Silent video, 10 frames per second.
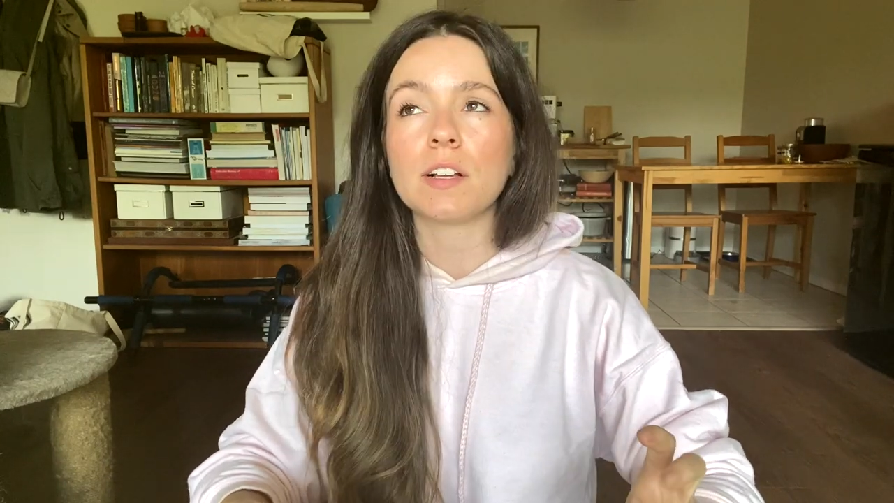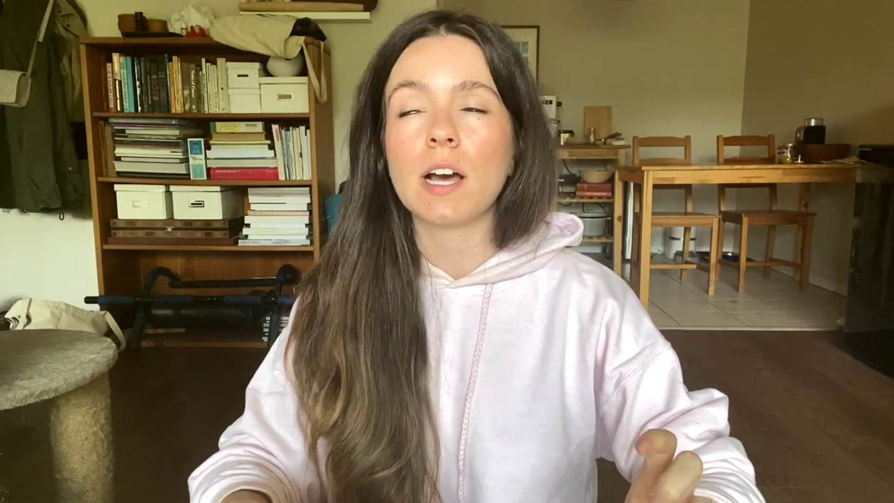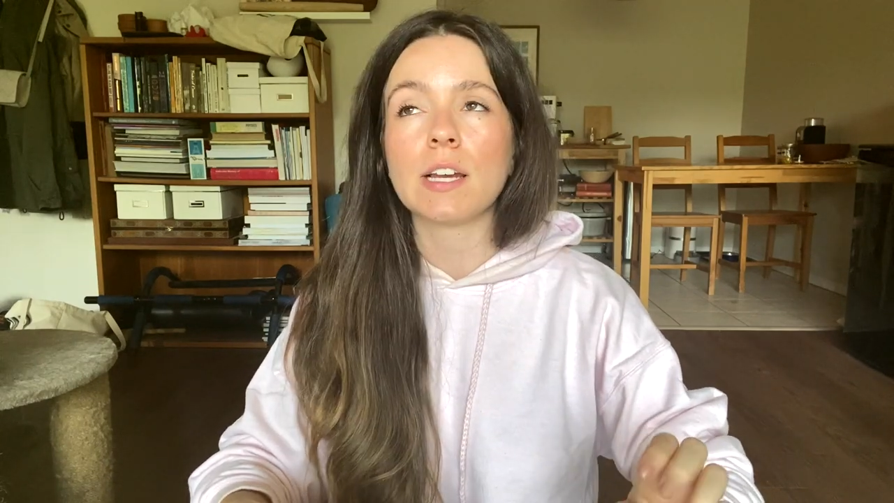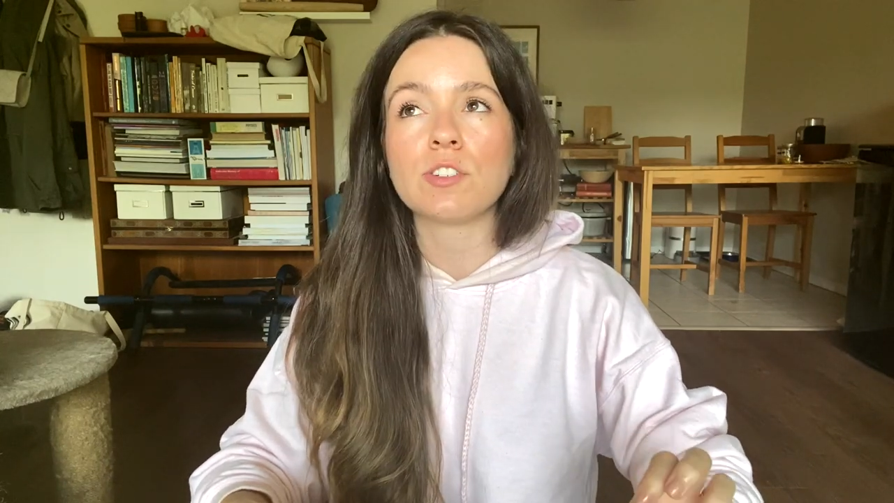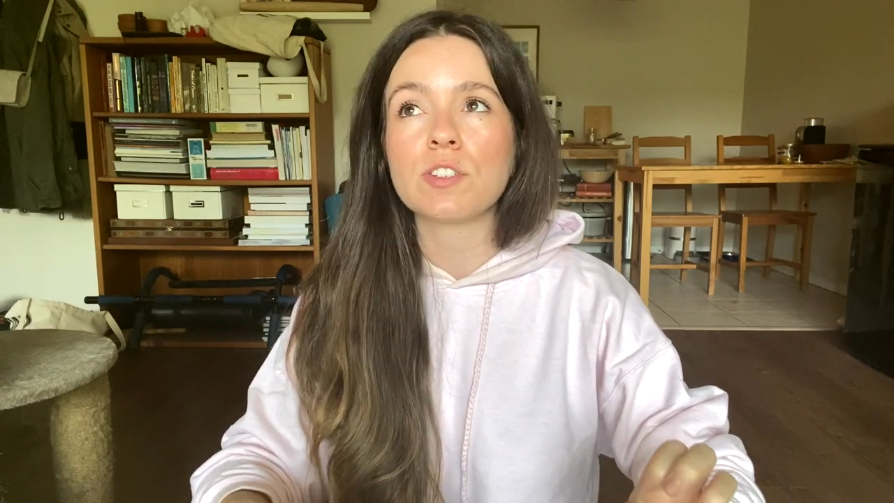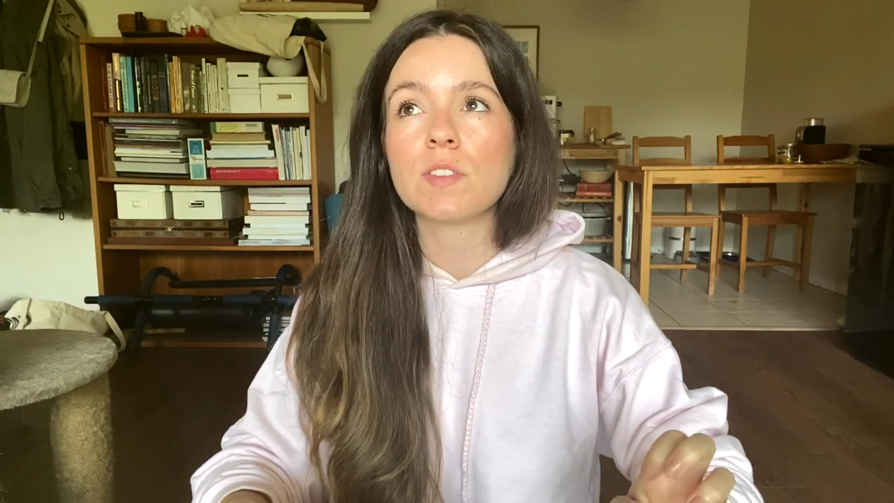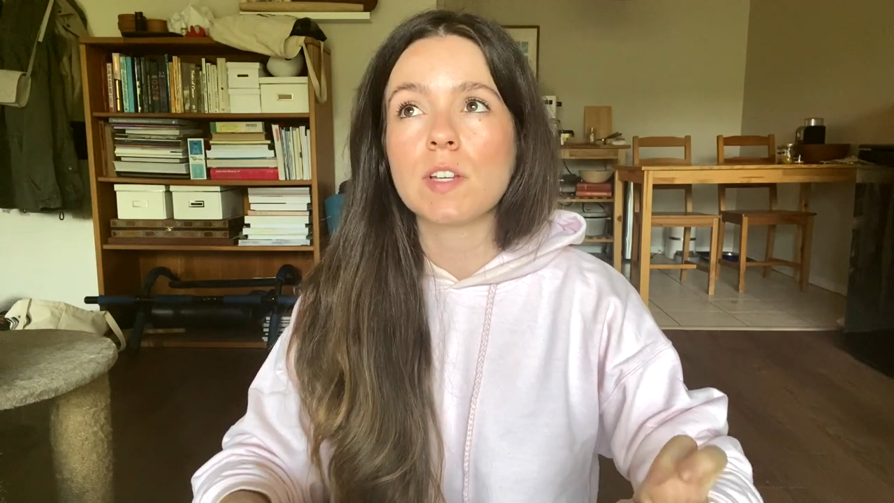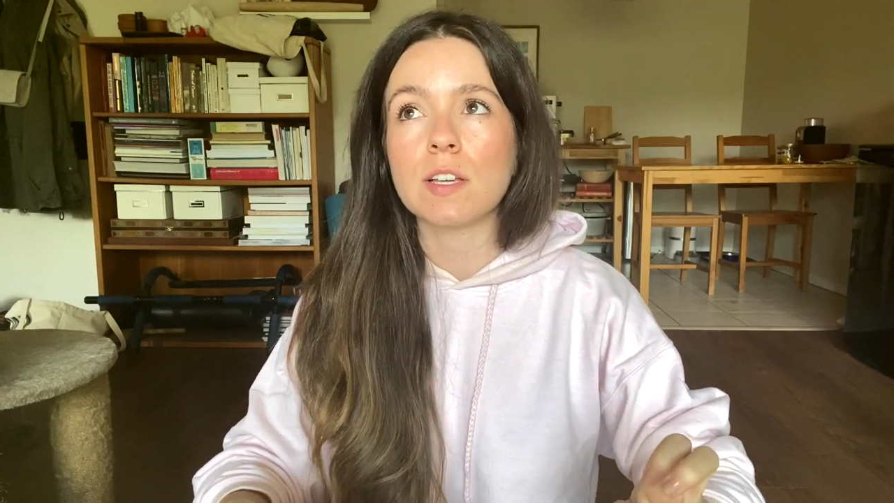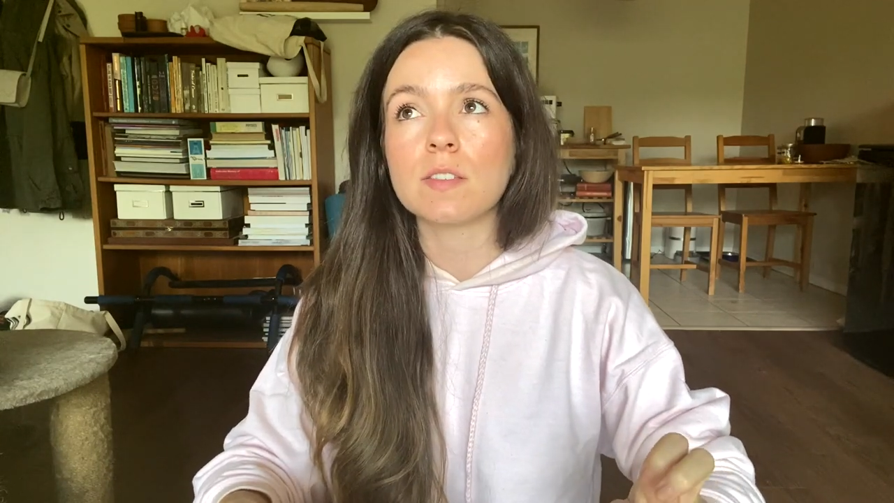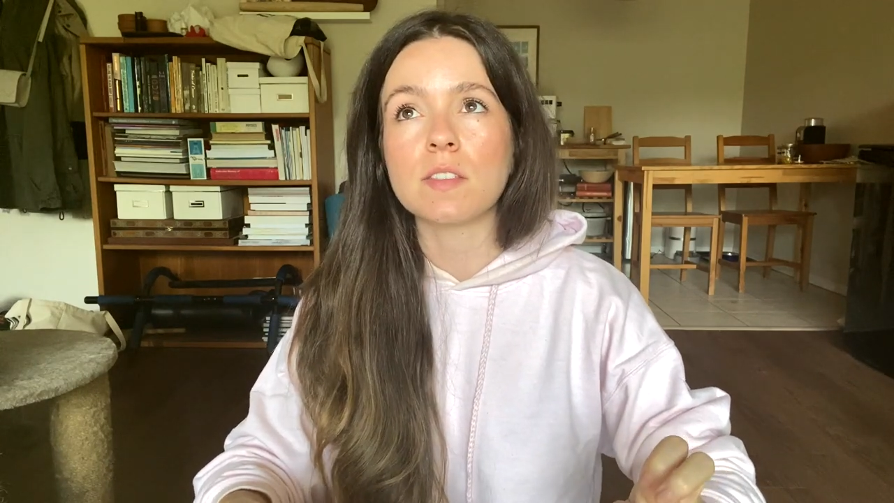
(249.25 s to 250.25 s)
kind of just
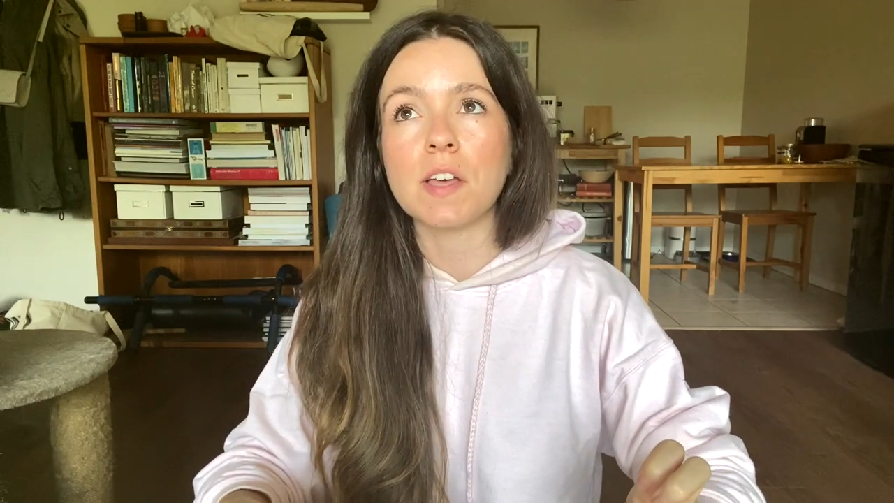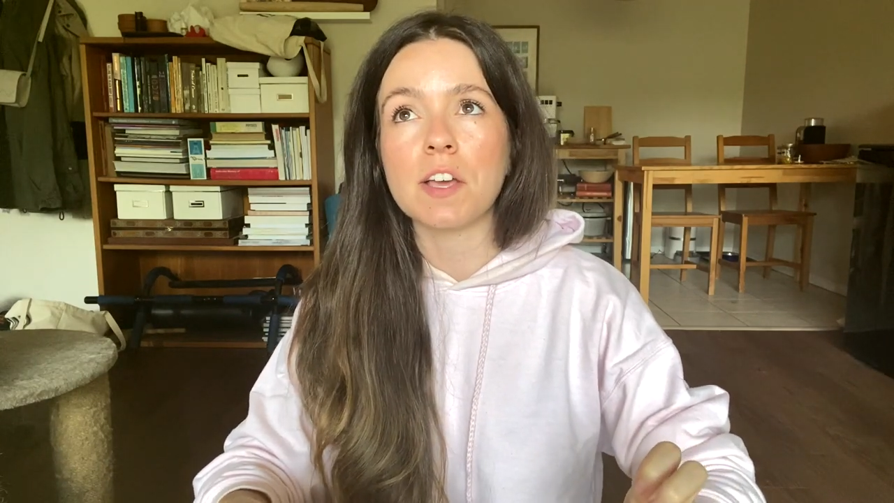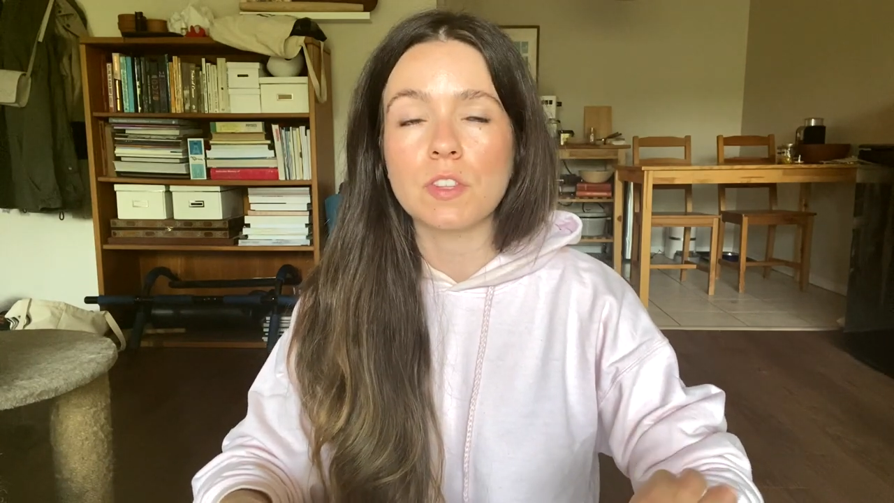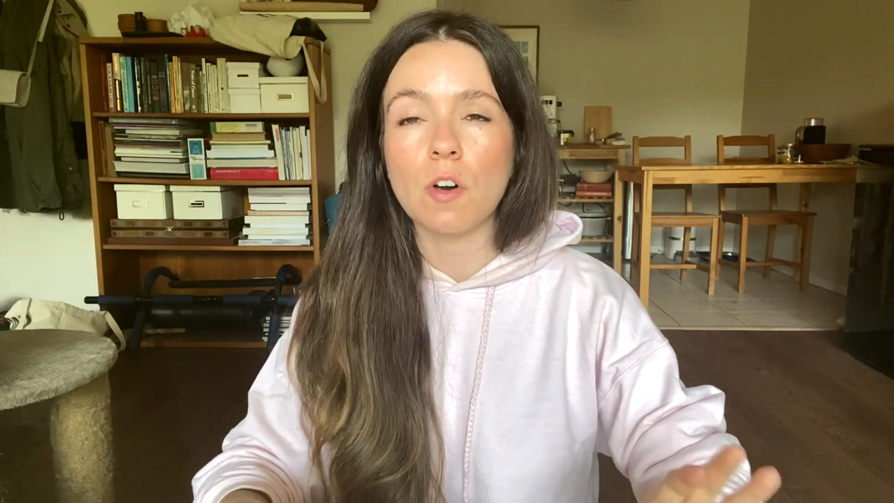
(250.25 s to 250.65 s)
tastes like